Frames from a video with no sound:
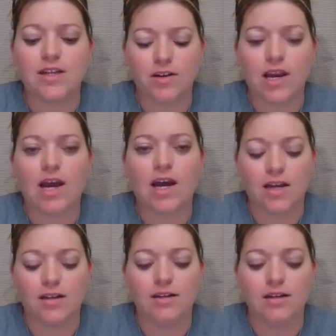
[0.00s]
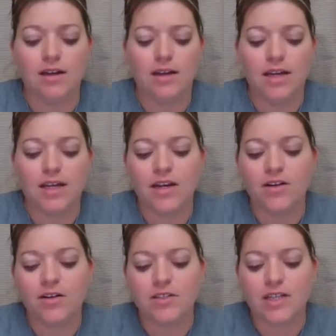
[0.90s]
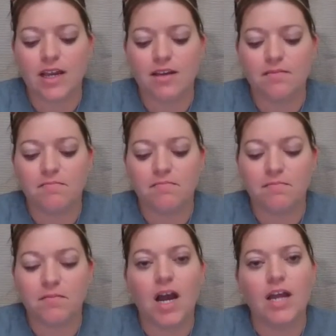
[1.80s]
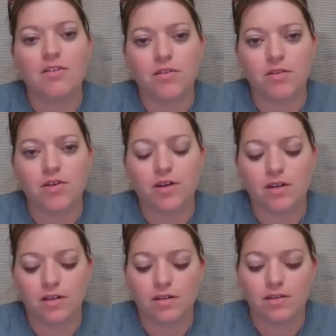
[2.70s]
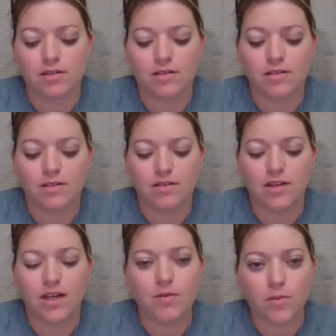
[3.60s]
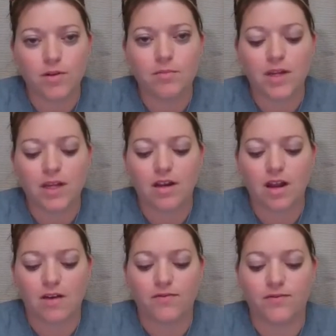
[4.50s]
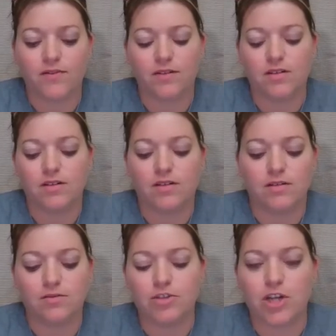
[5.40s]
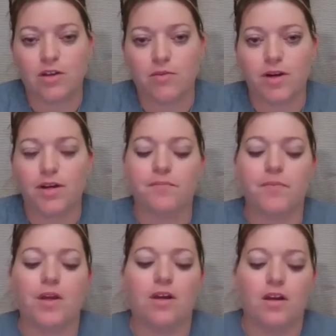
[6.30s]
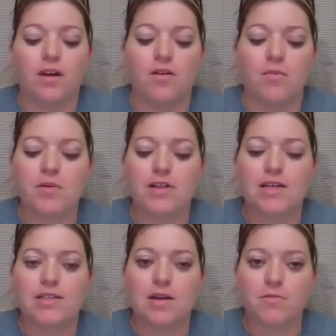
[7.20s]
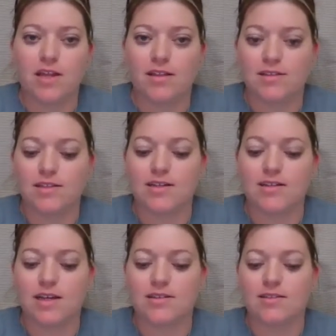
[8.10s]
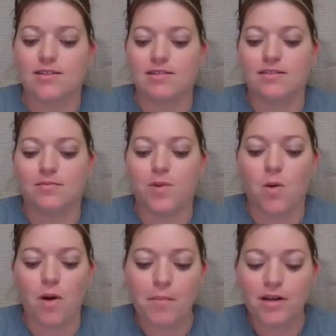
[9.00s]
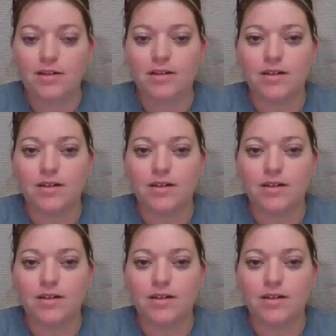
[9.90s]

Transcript: her nod and hear her say, "I knew you could." It would be enough. January. Remember last time we had the state tests poem?